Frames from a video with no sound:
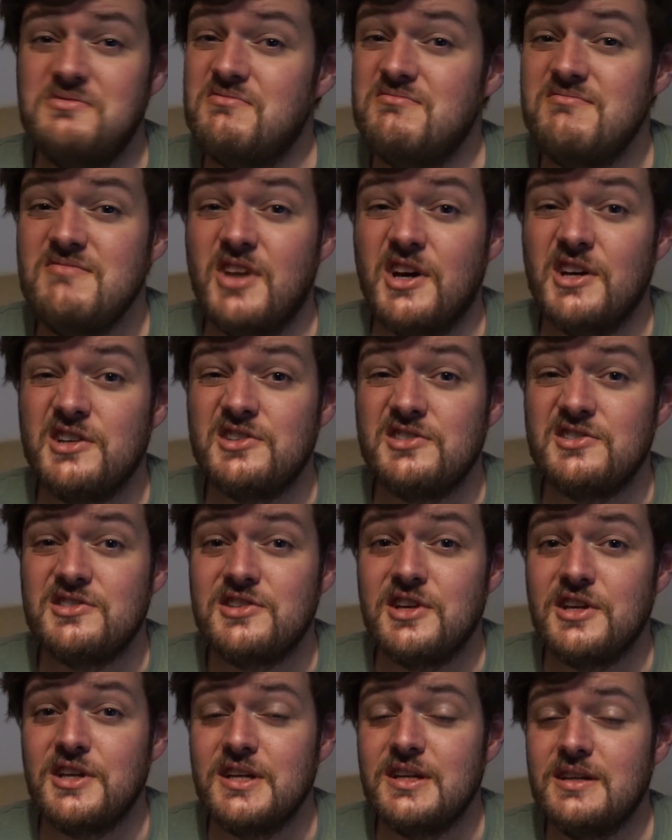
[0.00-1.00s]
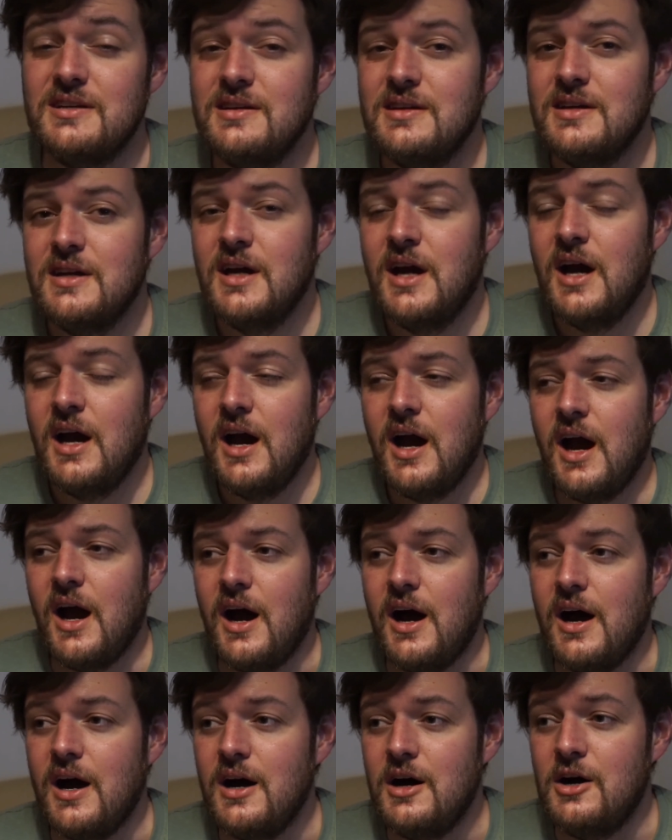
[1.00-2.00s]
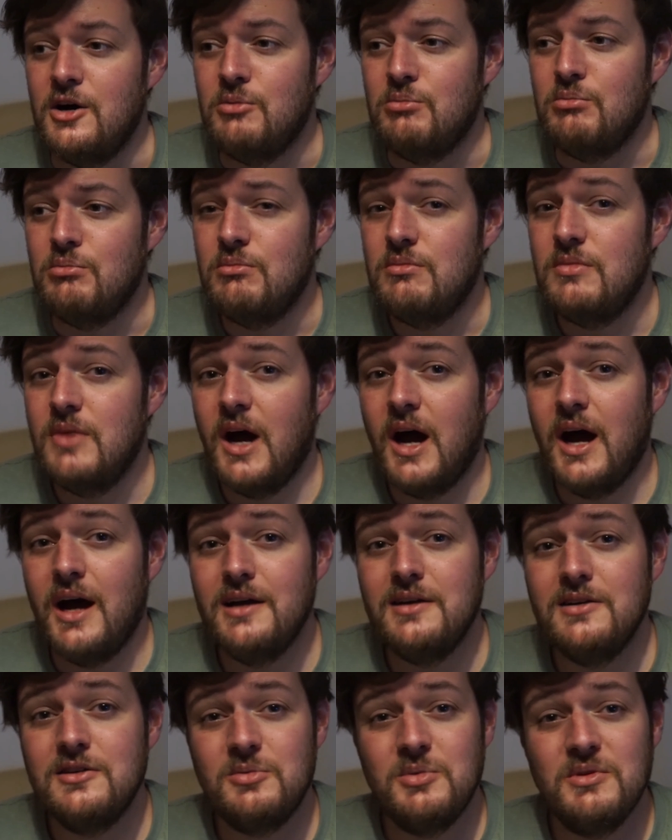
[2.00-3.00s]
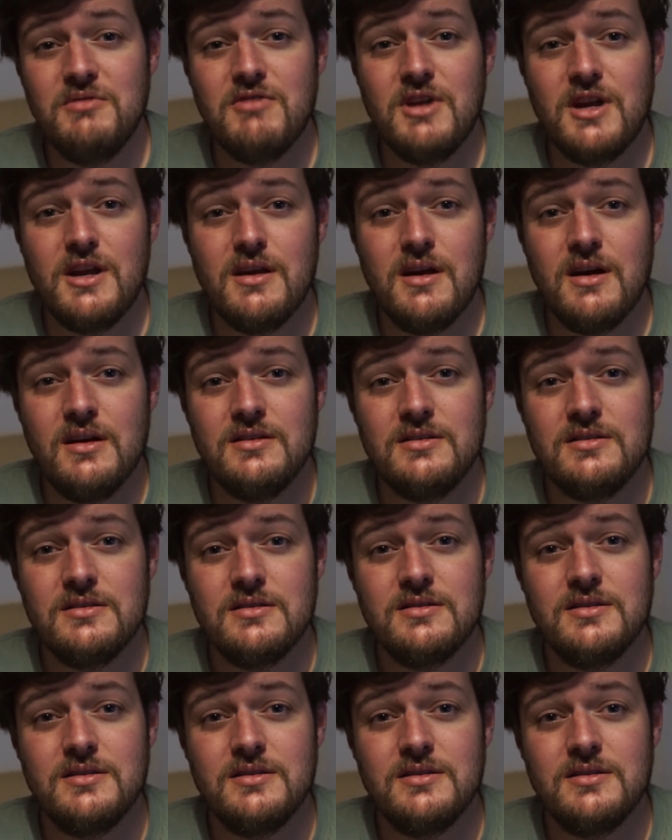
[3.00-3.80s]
nice and sunny. And it's been really nice,